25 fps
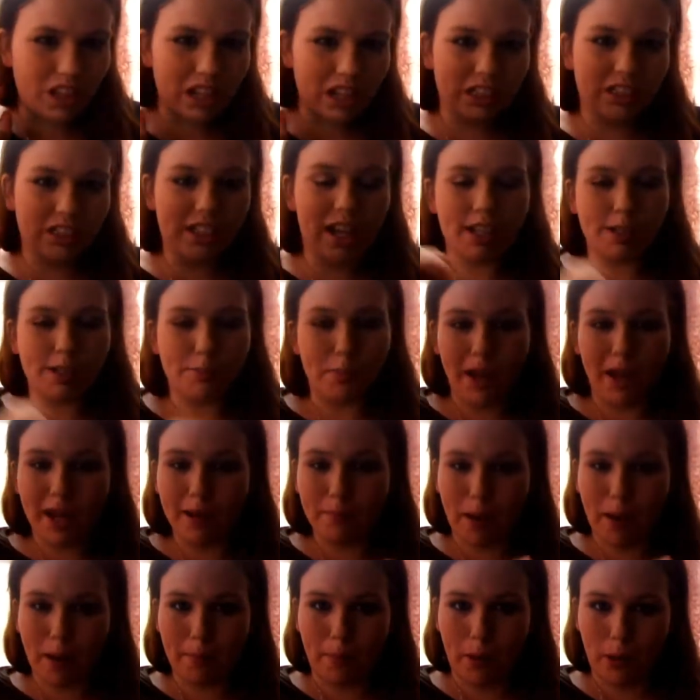So I was put in
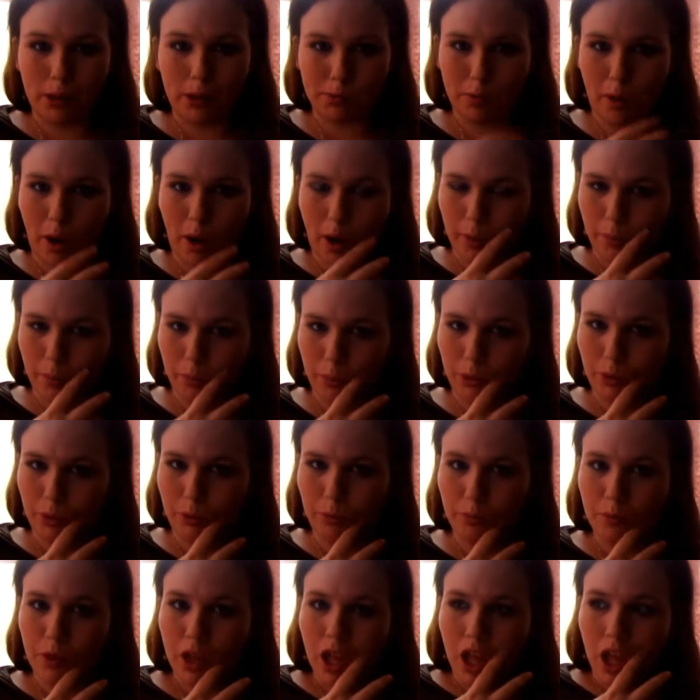my postpartum
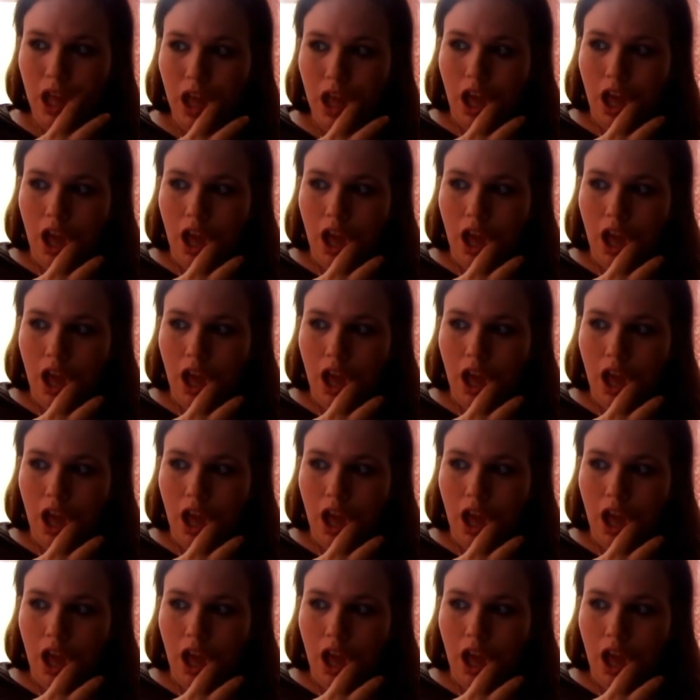room.